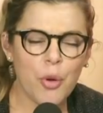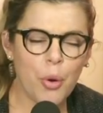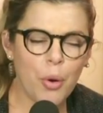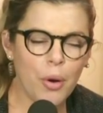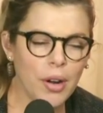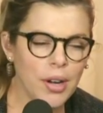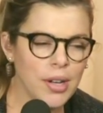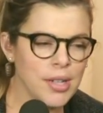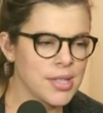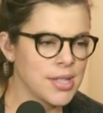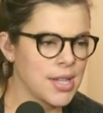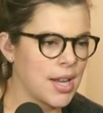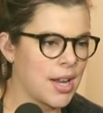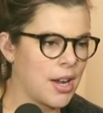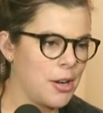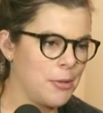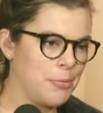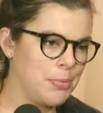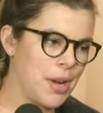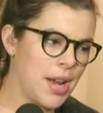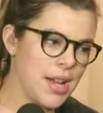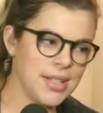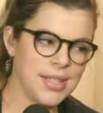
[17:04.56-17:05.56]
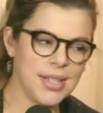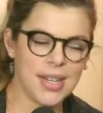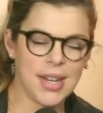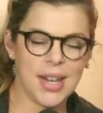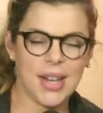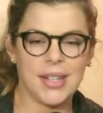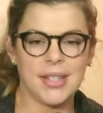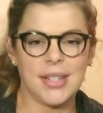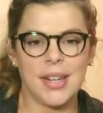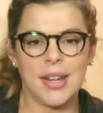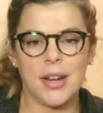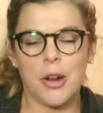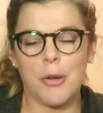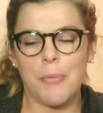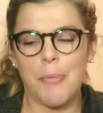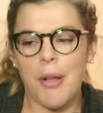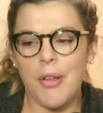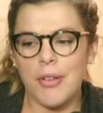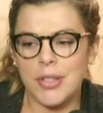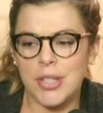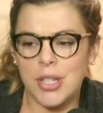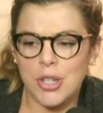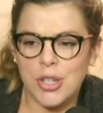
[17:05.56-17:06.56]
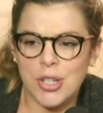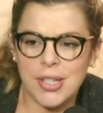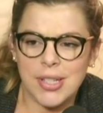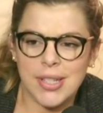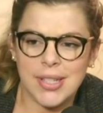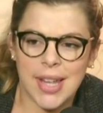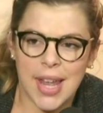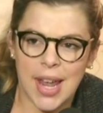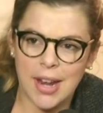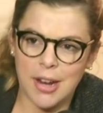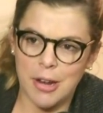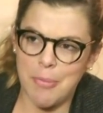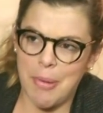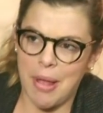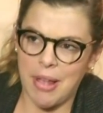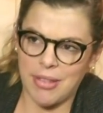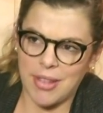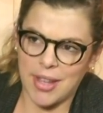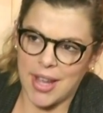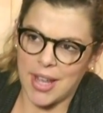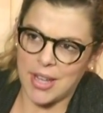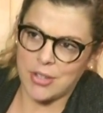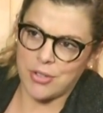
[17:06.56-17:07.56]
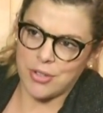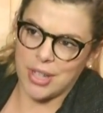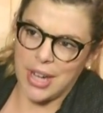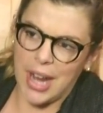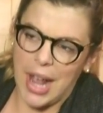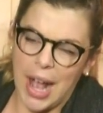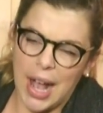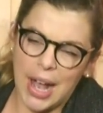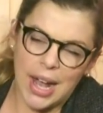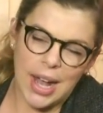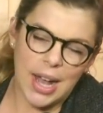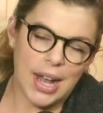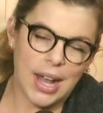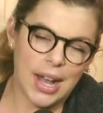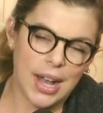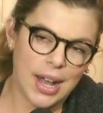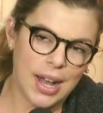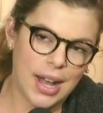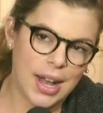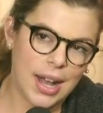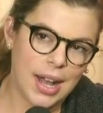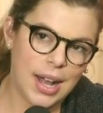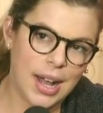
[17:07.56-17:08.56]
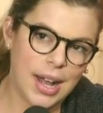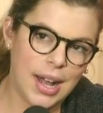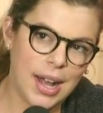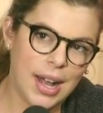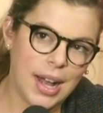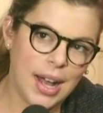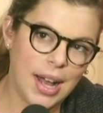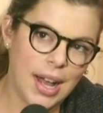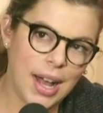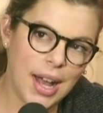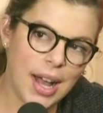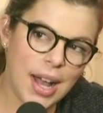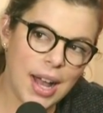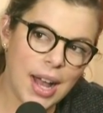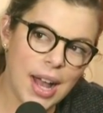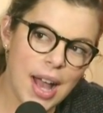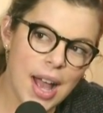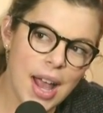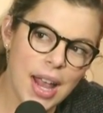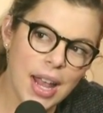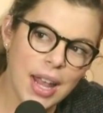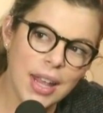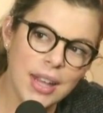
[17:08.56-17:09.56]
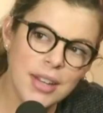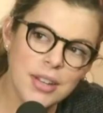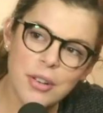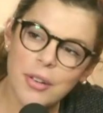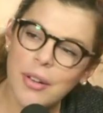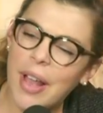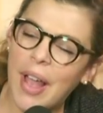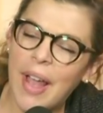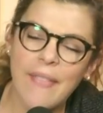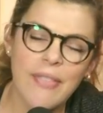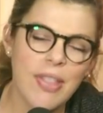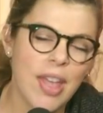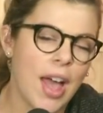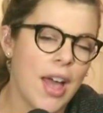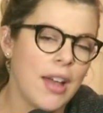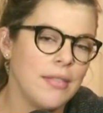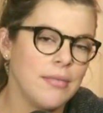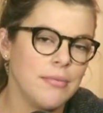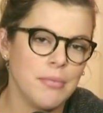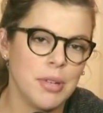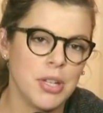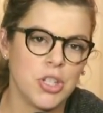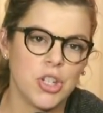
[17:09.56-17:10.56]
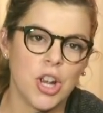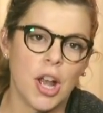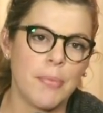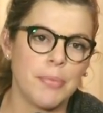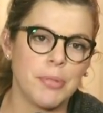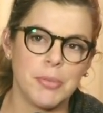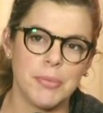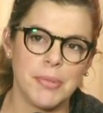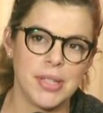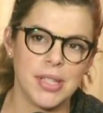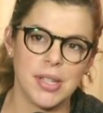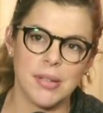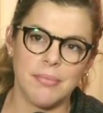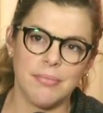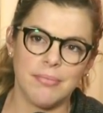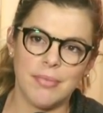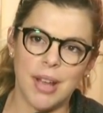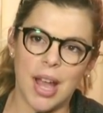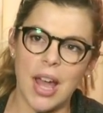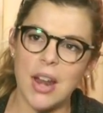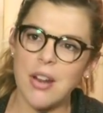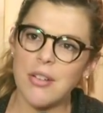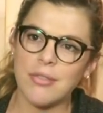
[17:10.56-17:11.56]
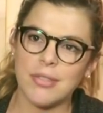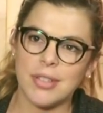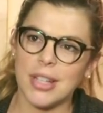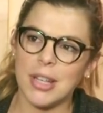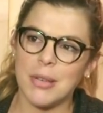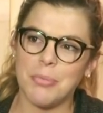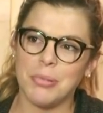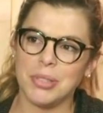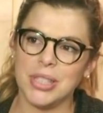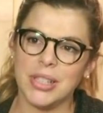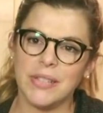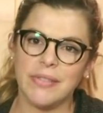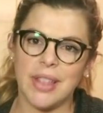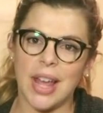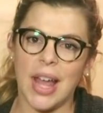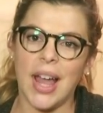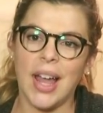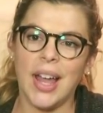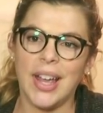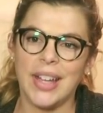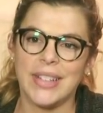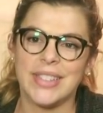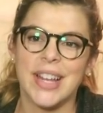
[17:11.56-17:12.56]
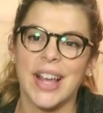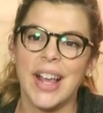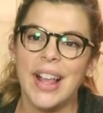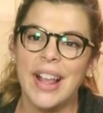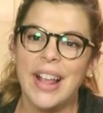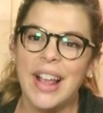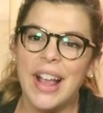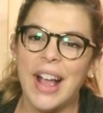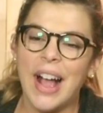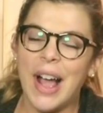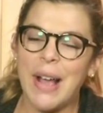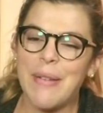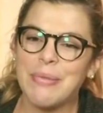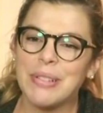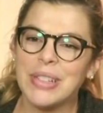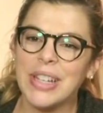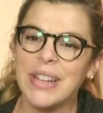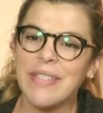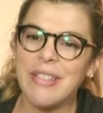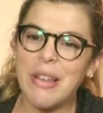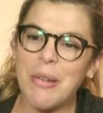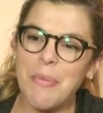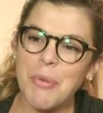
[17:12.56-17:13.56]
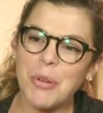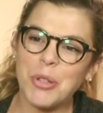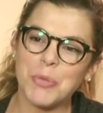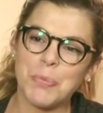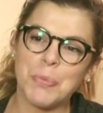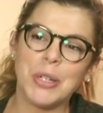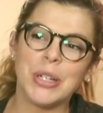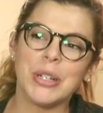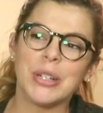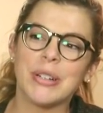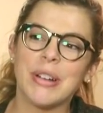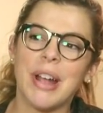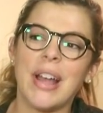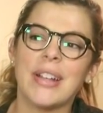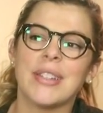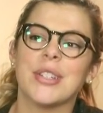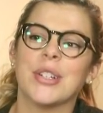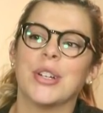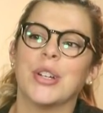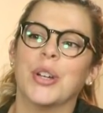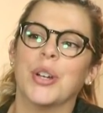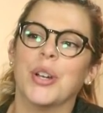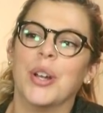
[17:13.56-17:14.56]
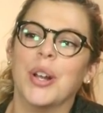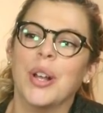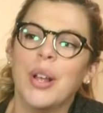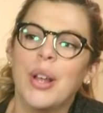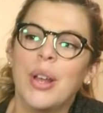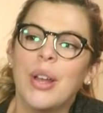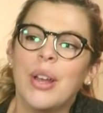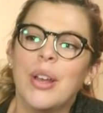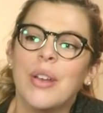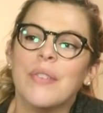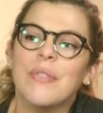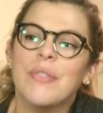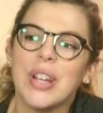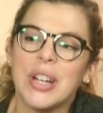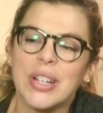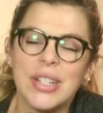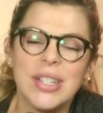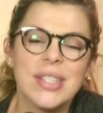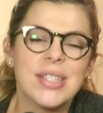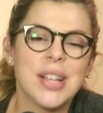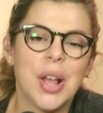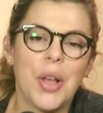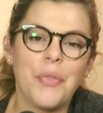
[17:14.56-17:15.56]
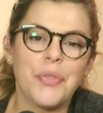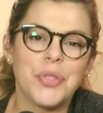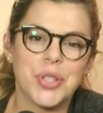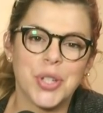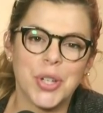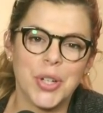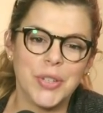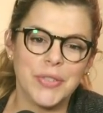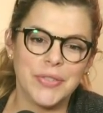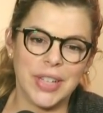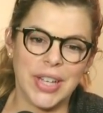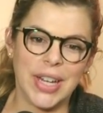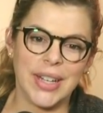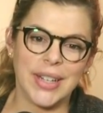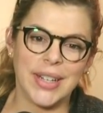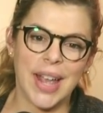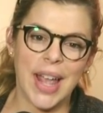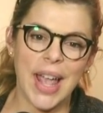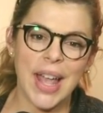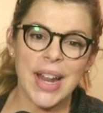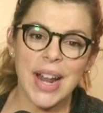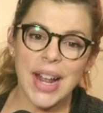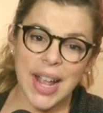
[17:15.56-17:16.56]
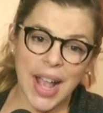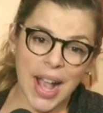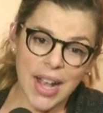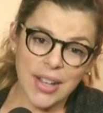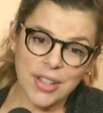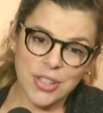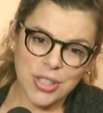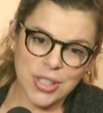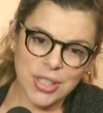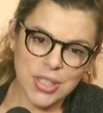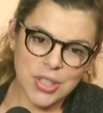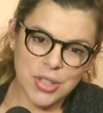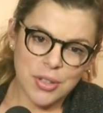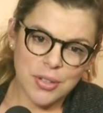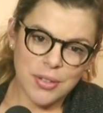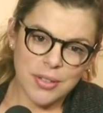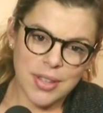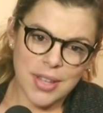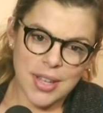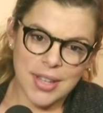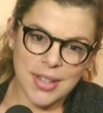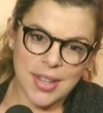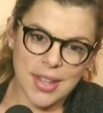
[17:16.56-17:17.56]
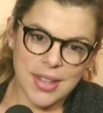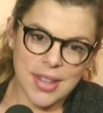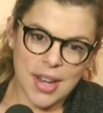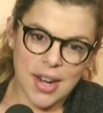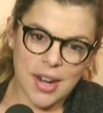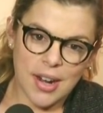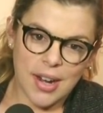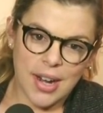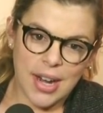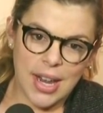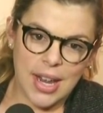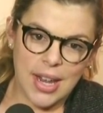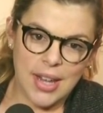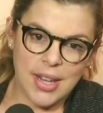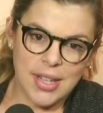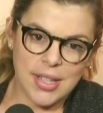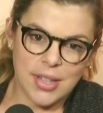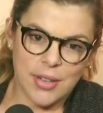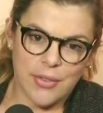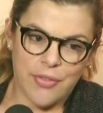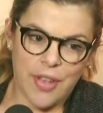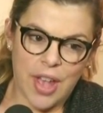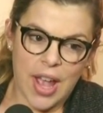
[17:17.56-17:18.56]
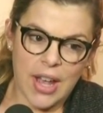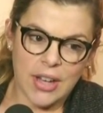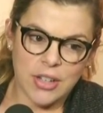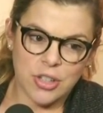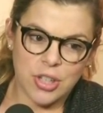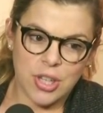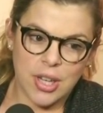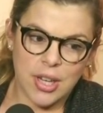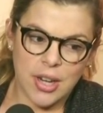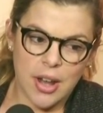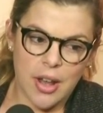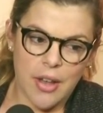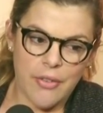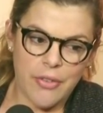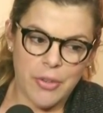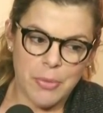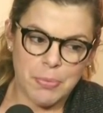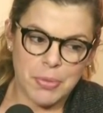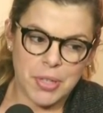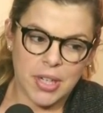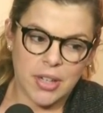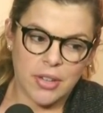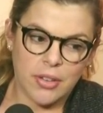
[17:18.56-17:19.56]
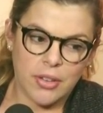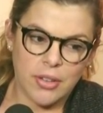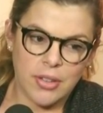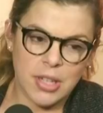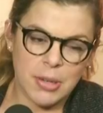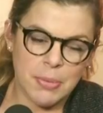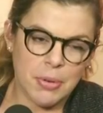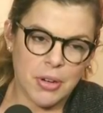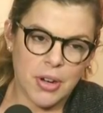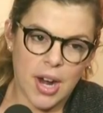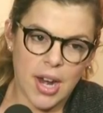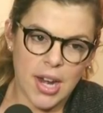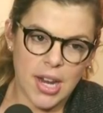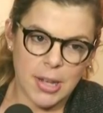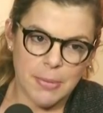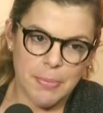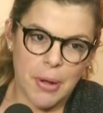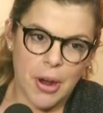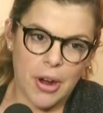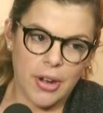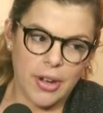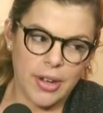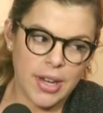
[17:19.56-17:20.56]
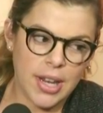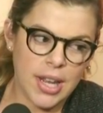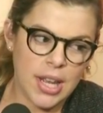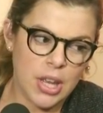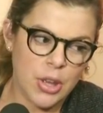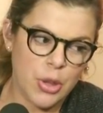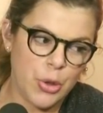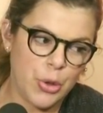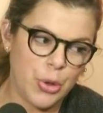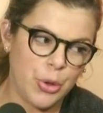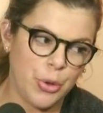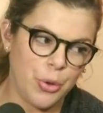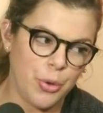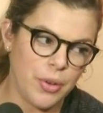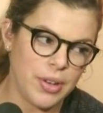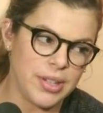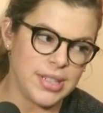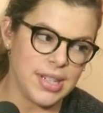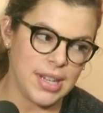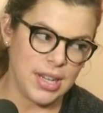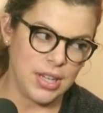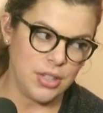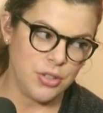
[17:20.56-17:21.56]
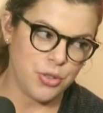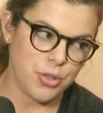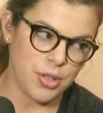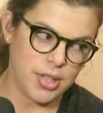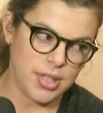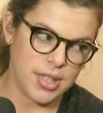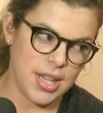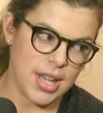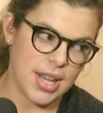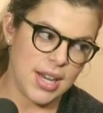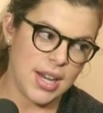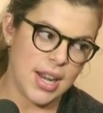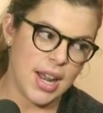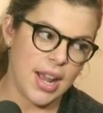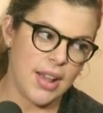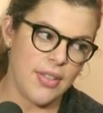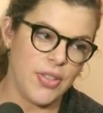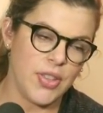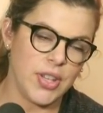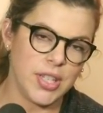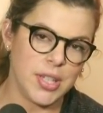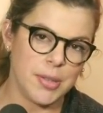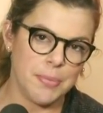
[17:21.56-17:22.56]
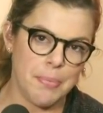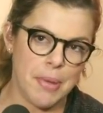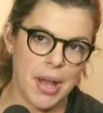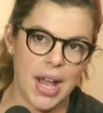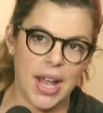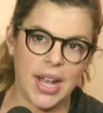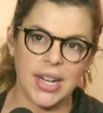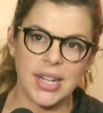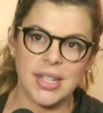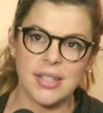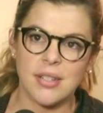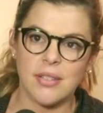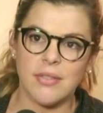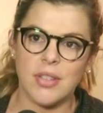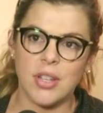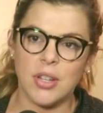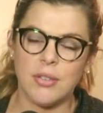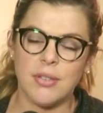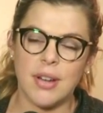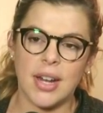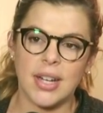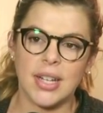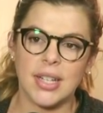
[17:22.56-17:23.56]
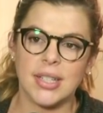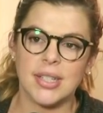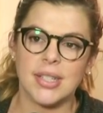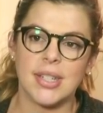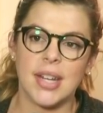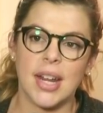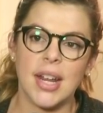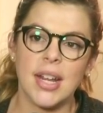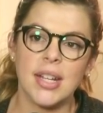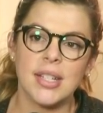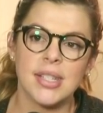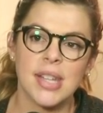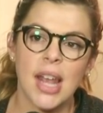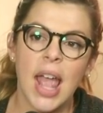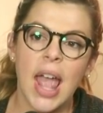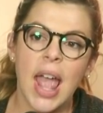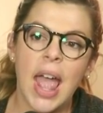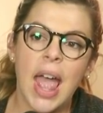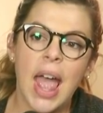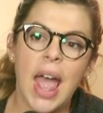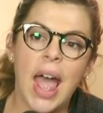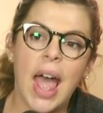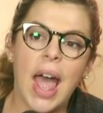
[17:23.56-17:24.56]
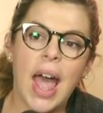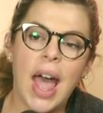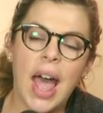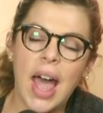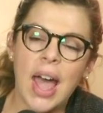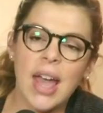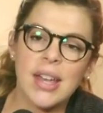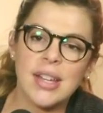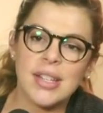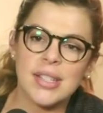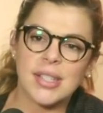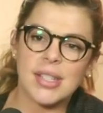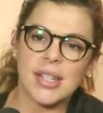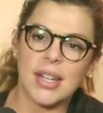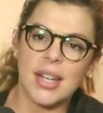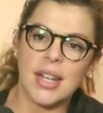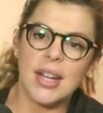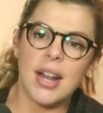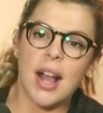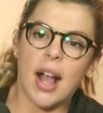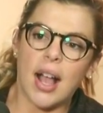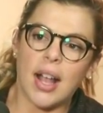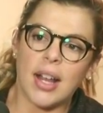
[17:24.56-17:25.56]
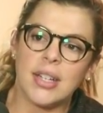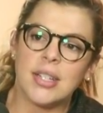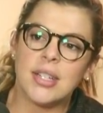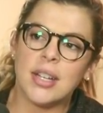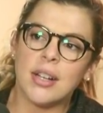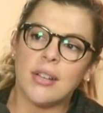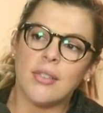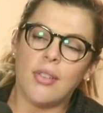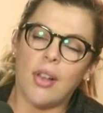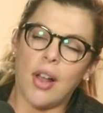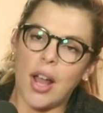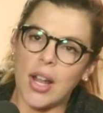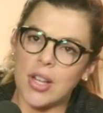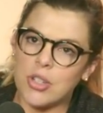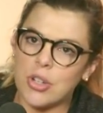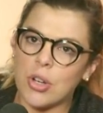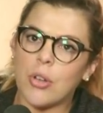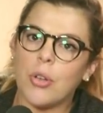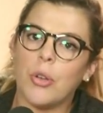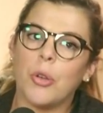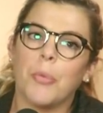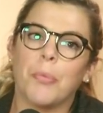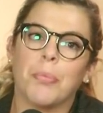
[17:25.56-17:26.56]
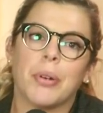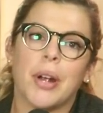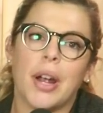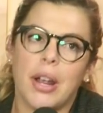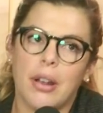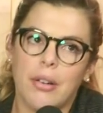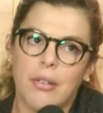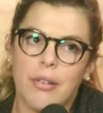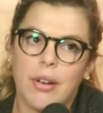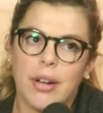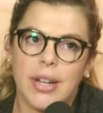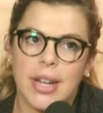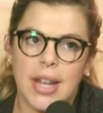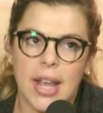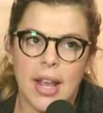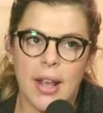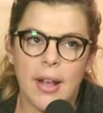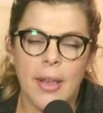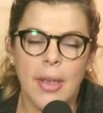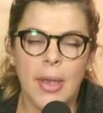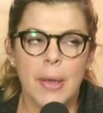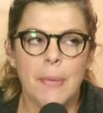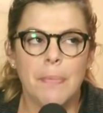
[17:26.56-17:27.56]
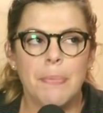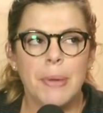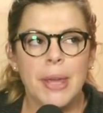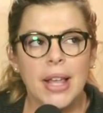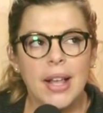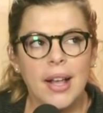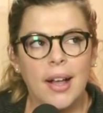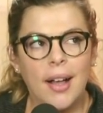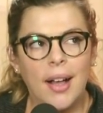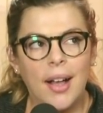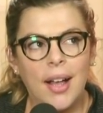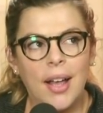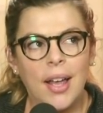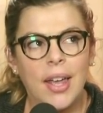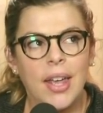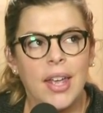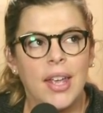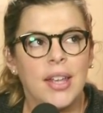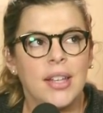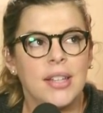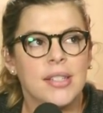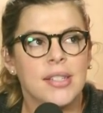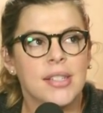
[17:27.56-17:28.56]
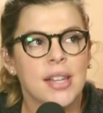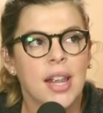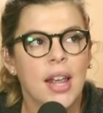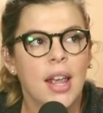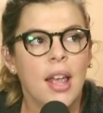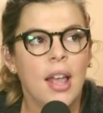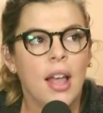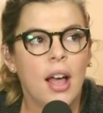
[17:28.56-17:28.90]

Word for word: course, like our president and our politicians care about the country. I don't have that much optimism. I don't really believe that. I believe that most bureaucrats are very self-serving. And I actually do think that there is a faction of, in particular, the Democratic Party who is interested in the demise of the United States as an ideological priority because